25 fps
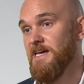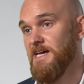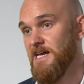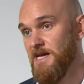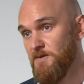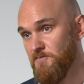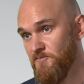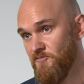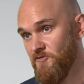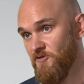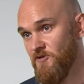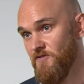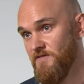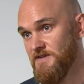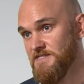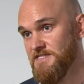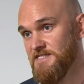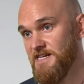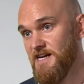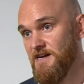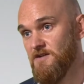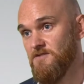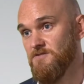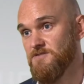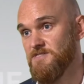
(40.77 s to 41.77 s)
improving
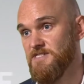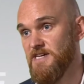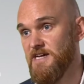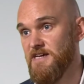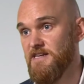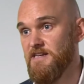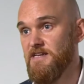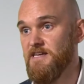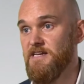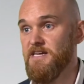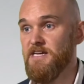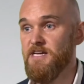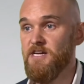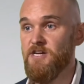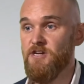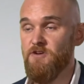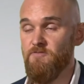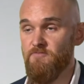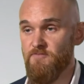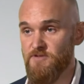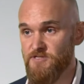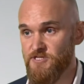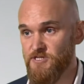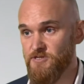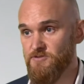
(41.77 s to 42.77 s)
tackle technique,
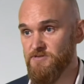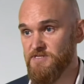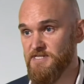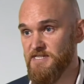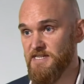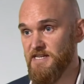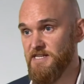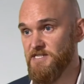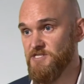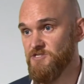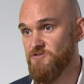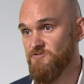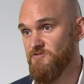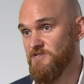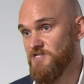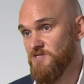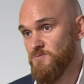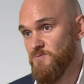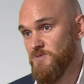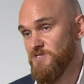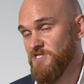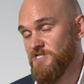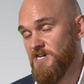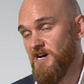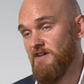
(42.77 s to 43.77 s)
reducing injuries,
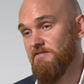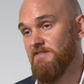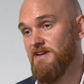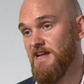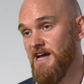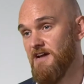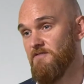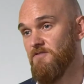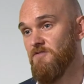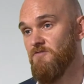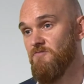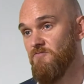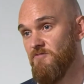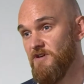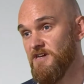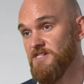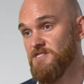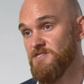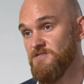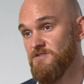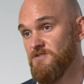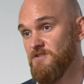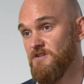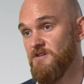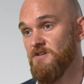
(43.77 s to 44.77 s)
which are inherent
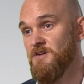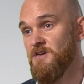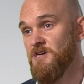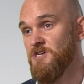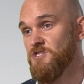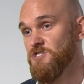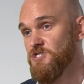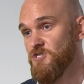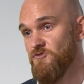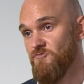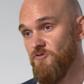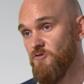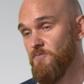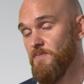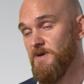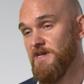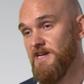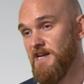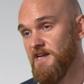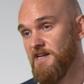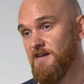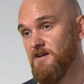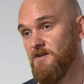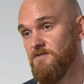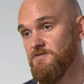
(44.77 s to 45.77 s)
risks to rugby in
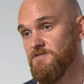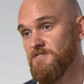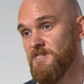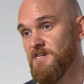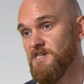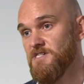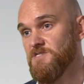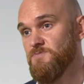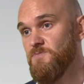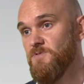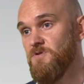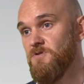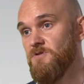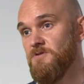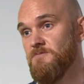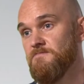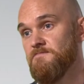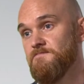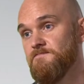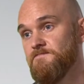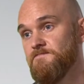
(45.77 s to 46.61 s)
any contact sport.